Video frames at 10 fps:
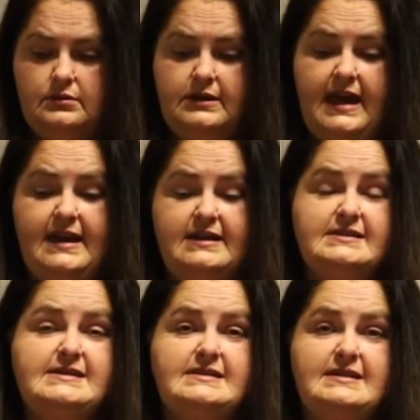canning
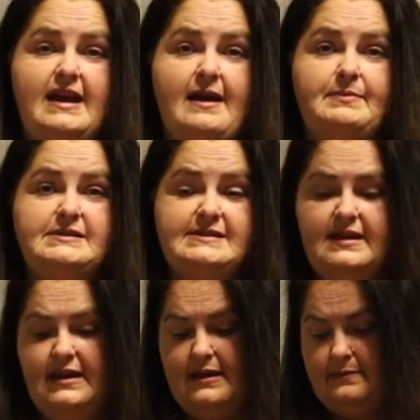season happens
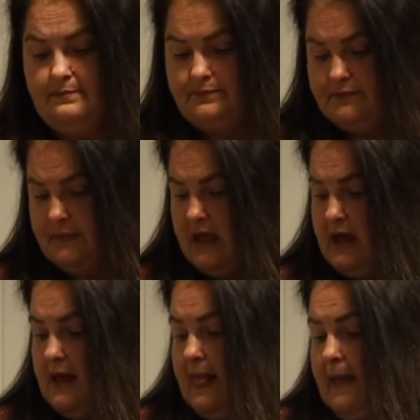again.
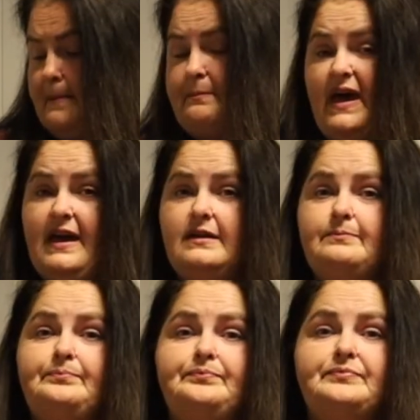But
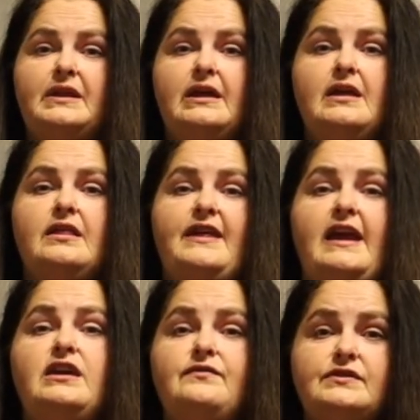
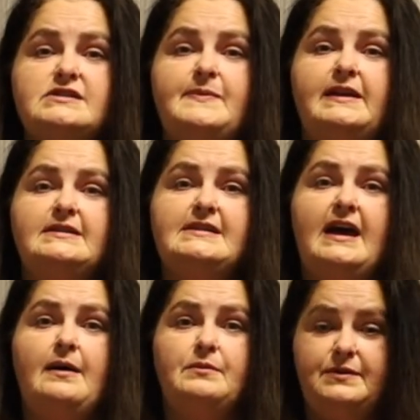thank you for spending
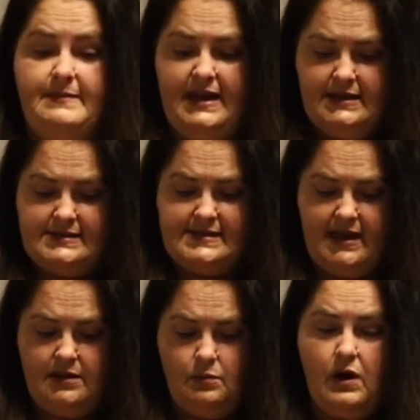time with me and
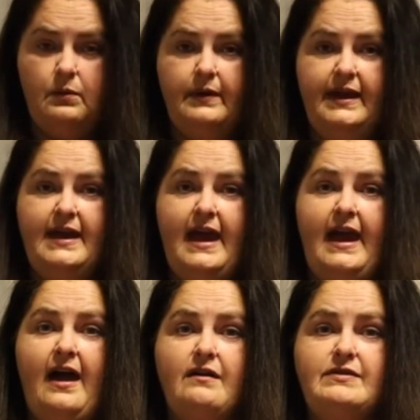seeing what we
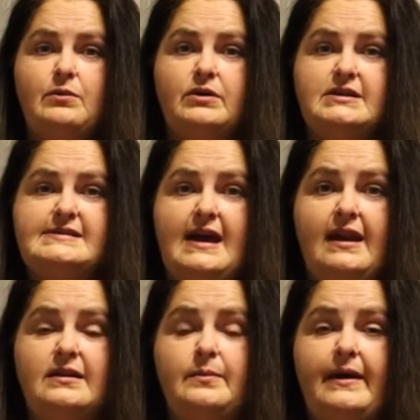have that we're
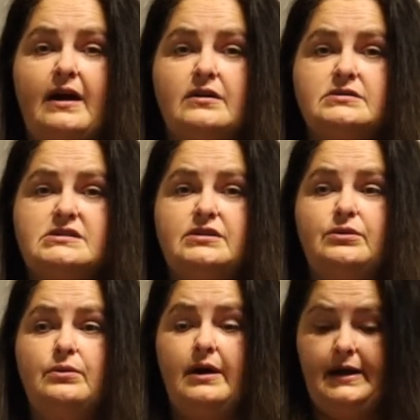excited about
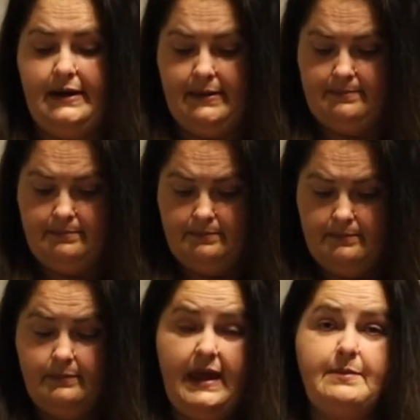to
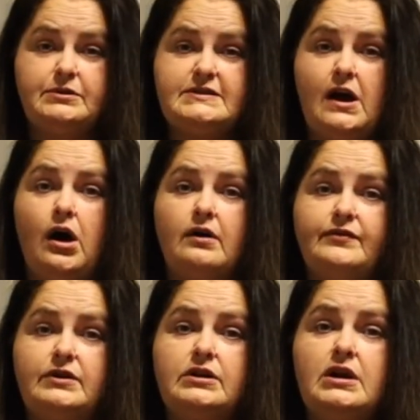be able to
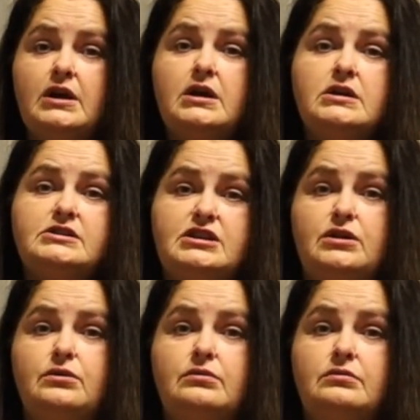offer
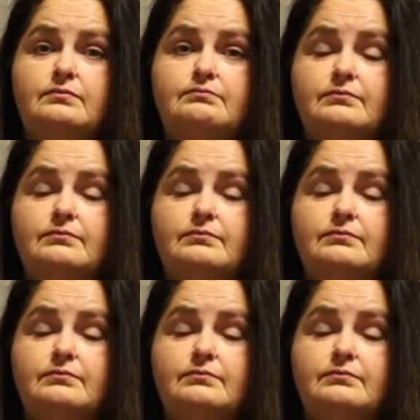to